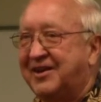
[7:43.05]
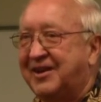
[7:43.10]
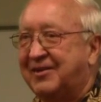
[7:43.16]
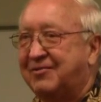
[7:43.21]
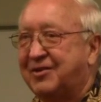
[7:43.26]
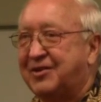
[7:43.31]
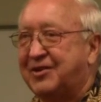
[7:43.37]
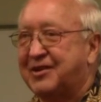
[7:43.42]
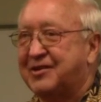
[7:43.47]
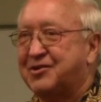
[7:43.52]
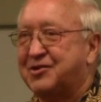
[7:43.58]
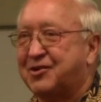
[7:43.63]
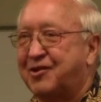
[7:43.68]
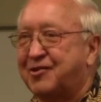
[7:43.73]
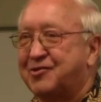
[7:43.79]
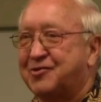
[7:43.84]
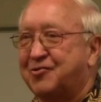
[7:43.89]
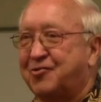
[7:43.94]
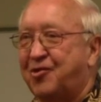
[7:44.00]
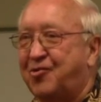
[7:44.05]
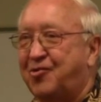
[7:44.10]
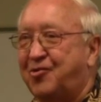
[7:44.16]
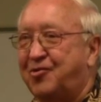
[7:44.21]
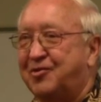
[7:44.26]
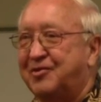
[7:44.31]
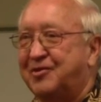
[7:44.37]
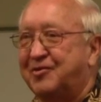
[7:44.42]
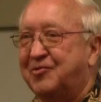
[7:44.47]
Everything starts
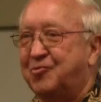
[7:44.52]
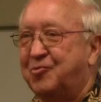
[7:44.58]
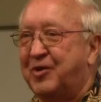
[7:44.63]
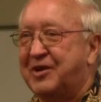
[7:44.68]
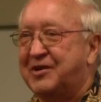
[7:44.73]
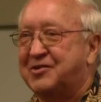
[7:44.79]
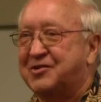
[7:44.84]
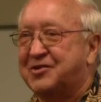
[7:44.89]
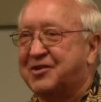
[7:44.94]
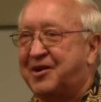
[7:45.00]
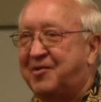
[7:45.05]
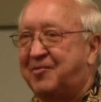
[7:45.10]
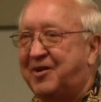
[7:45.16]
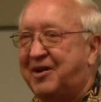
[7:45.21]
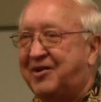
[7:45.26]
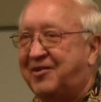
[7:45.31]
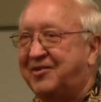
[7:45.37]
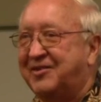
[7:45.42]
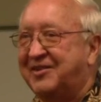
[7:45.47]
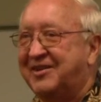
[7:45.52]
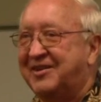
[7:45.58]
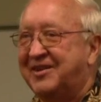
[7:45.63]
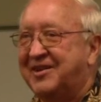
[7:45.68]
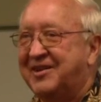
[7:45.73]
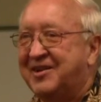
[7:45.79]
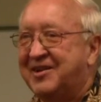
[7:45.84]
growing, the weeds come out,